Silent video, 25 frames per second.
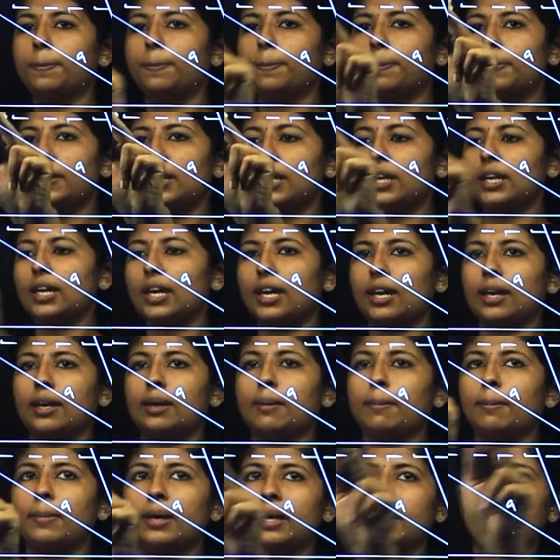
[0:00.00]
PA
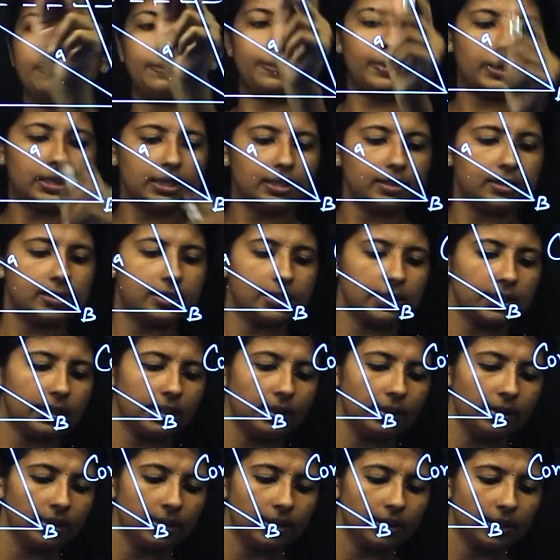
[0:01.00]
by PC,
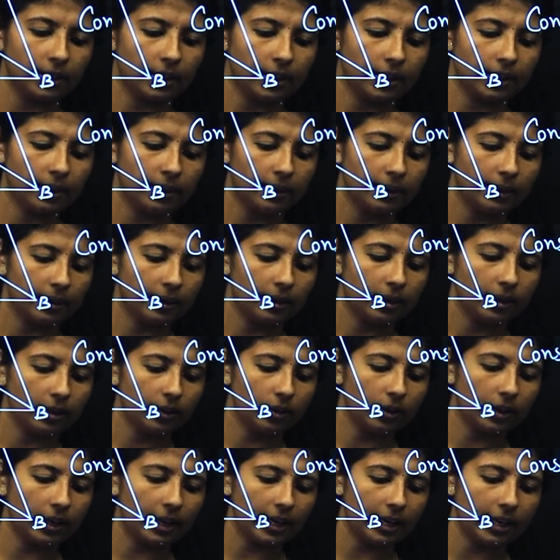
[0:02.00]
the
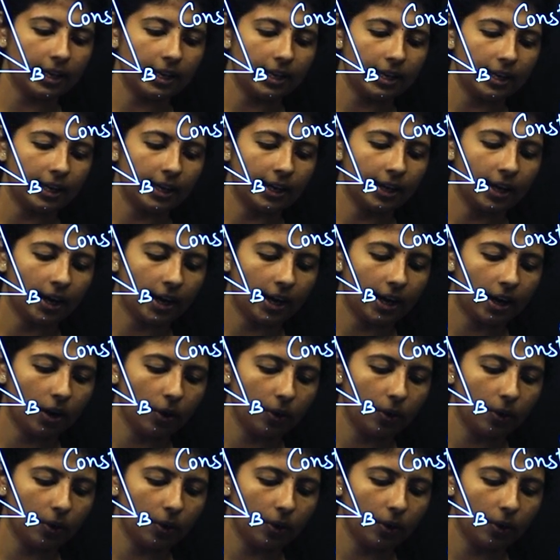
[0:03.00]
line alle, aa